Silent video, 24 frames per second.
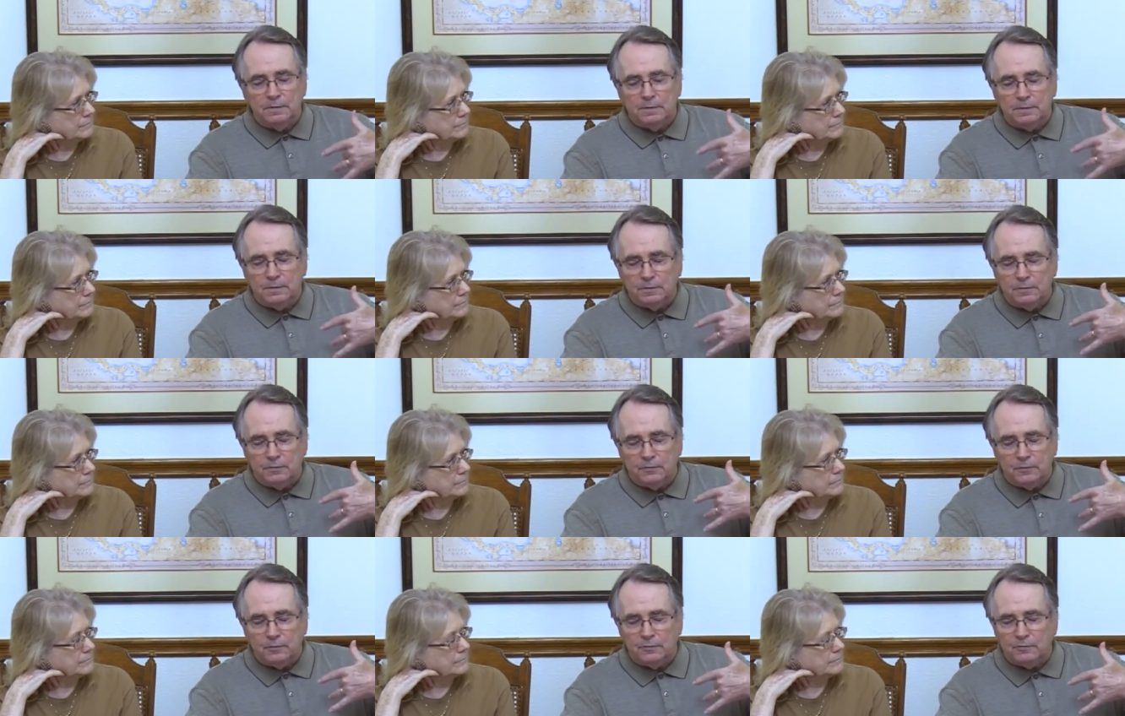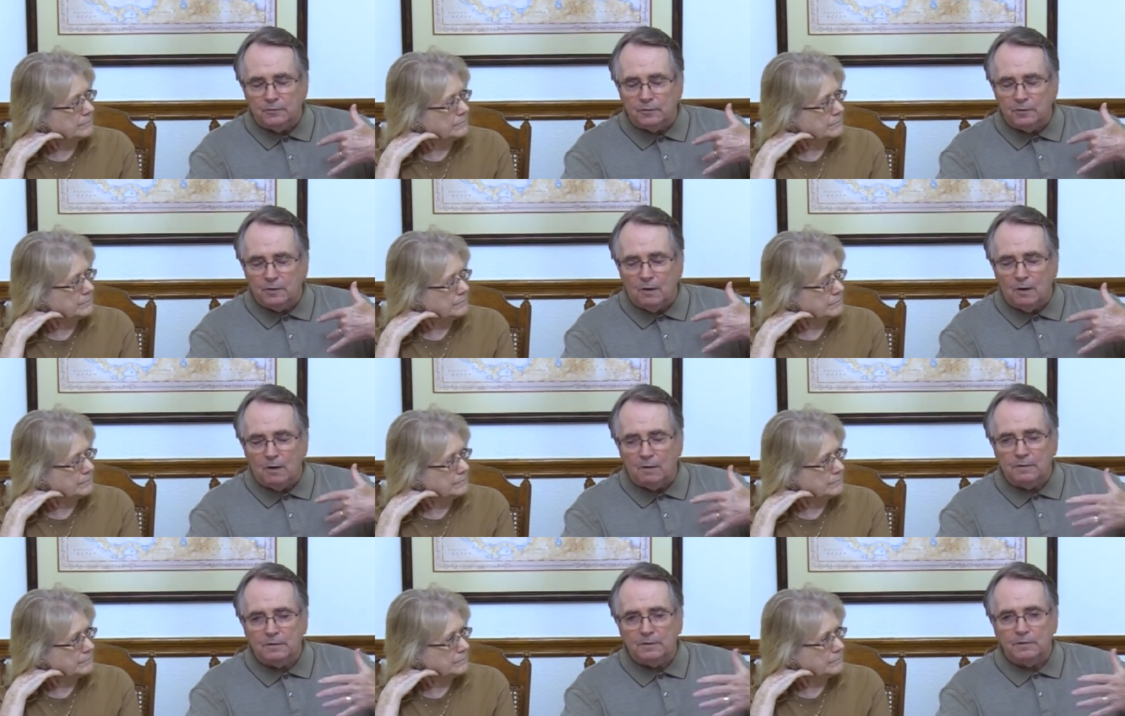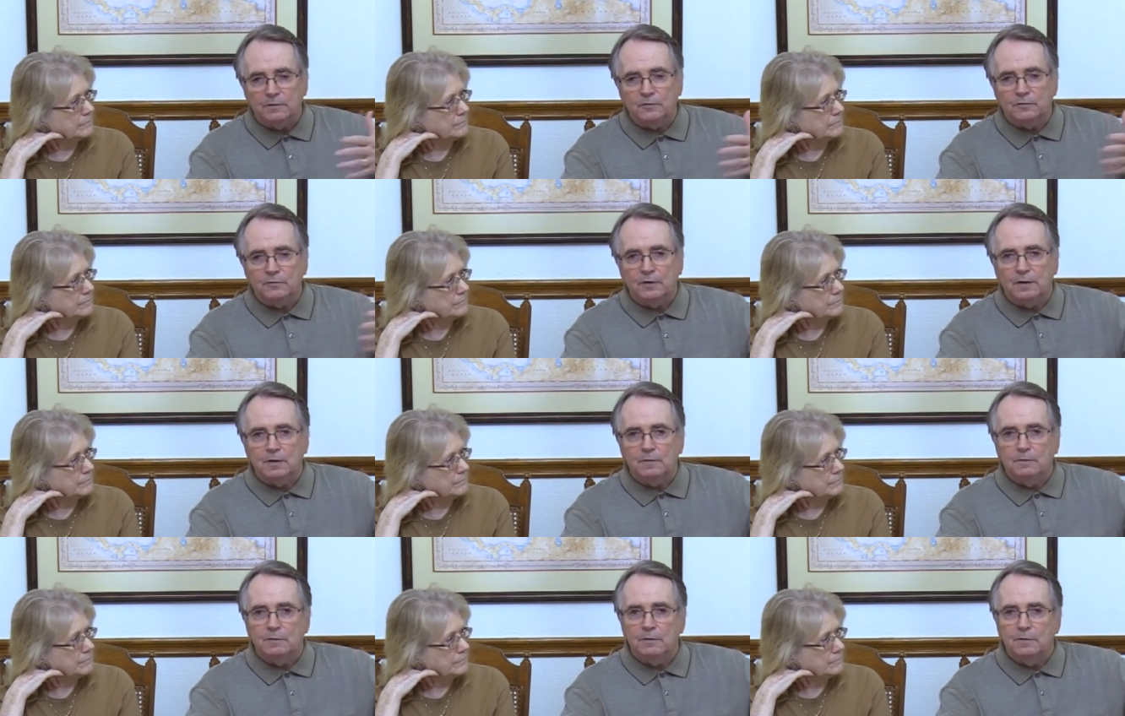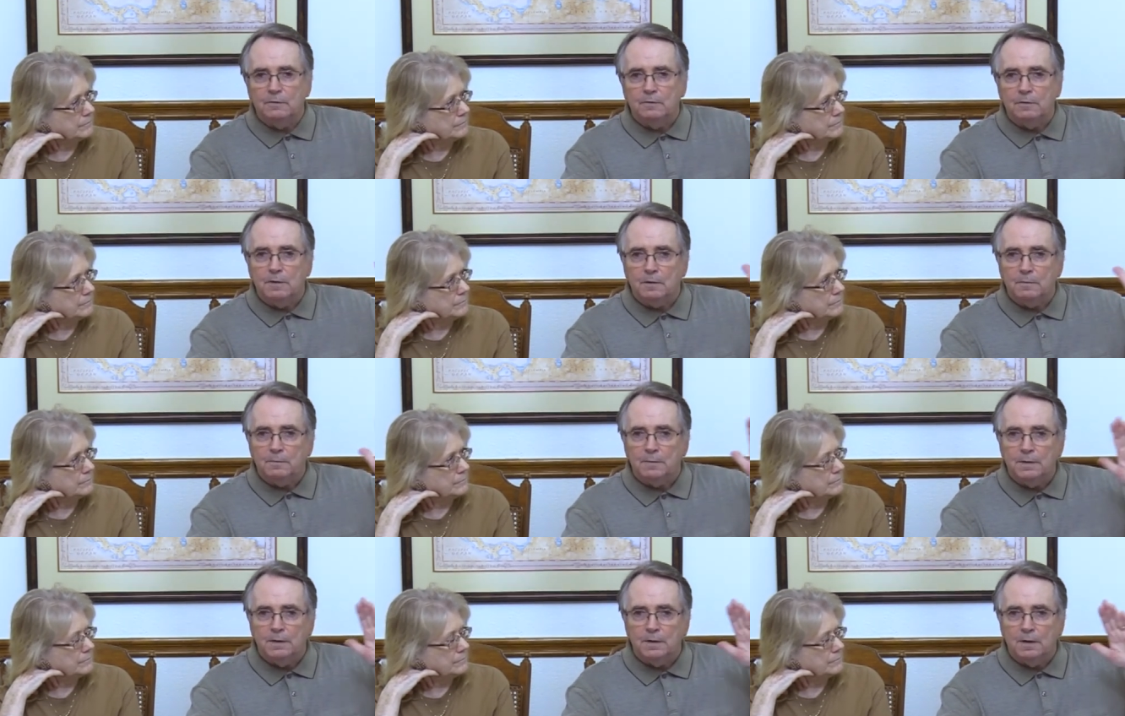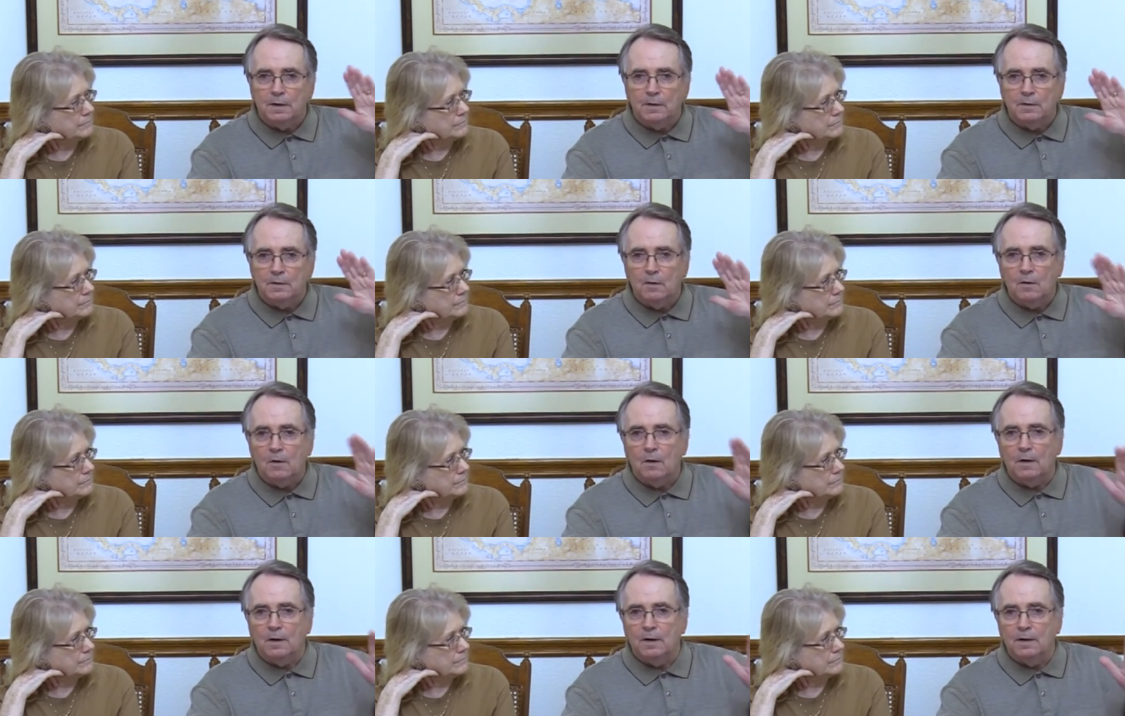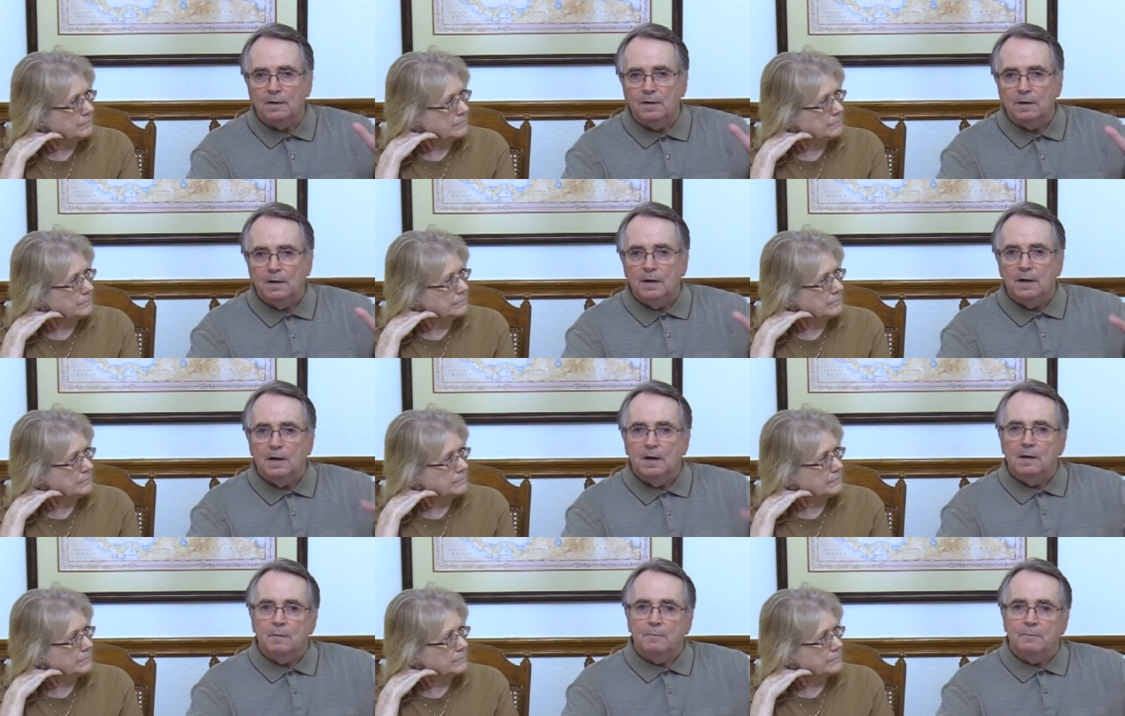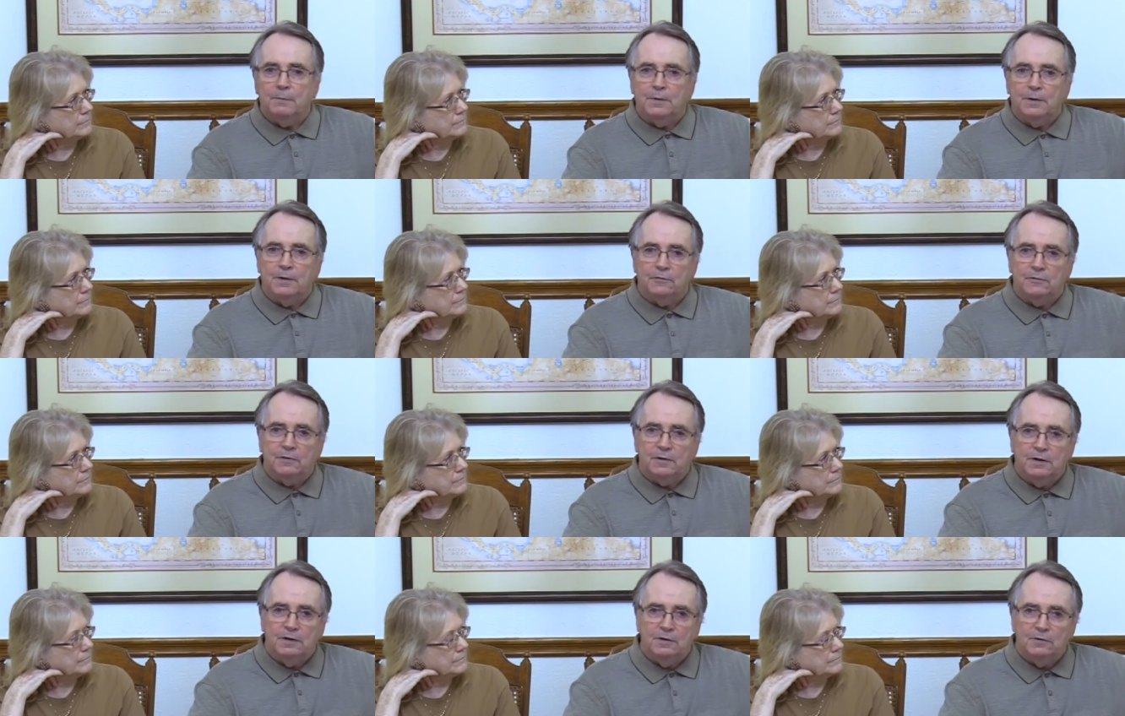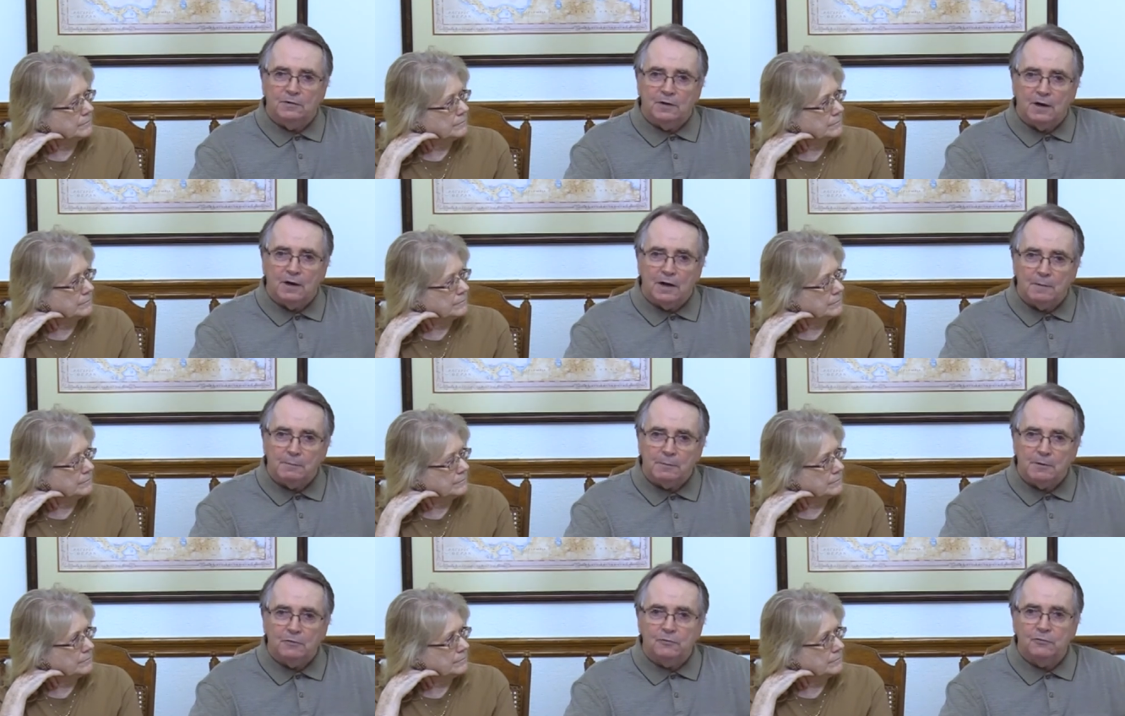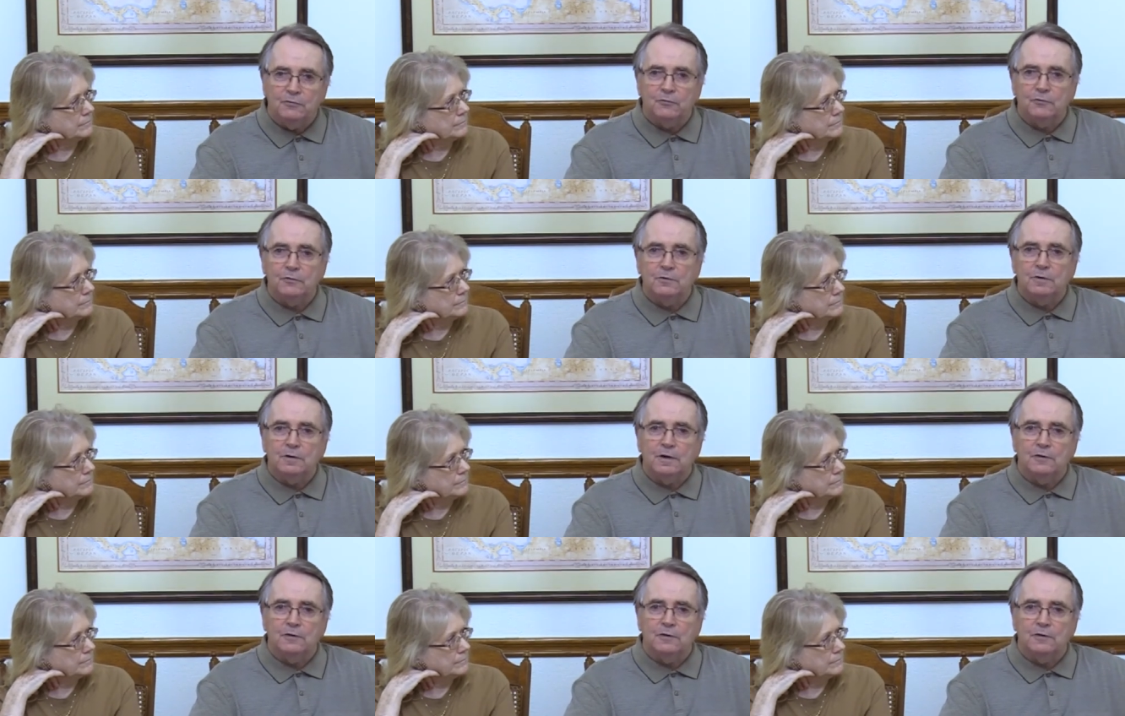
Speaker 1: to the church in Corinth and said, you've got to be on guard. Because he said, I'm concerned